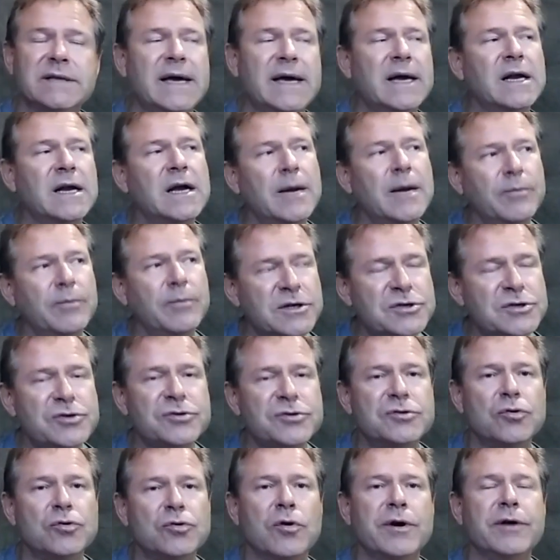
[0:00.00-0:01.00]
They had a couple of
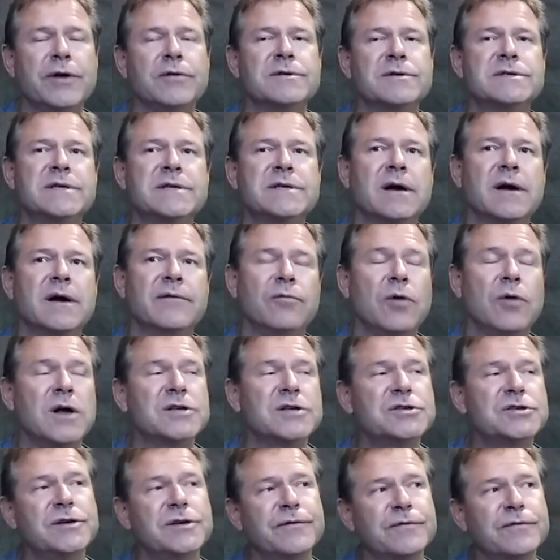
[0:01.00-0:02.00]
tutorials there. I've
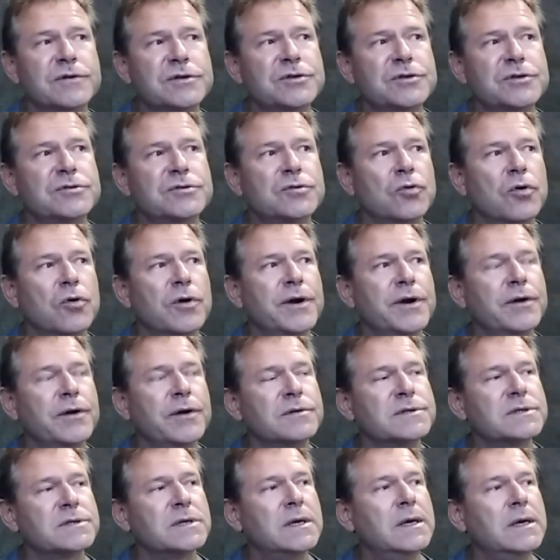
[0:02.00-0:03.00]
watched different
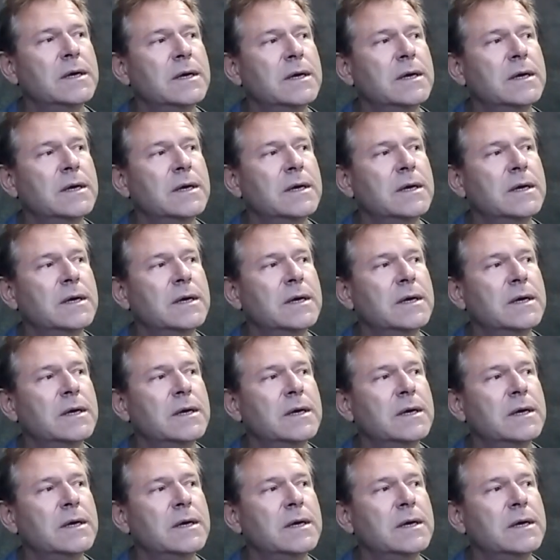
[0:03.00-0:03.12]
tutorials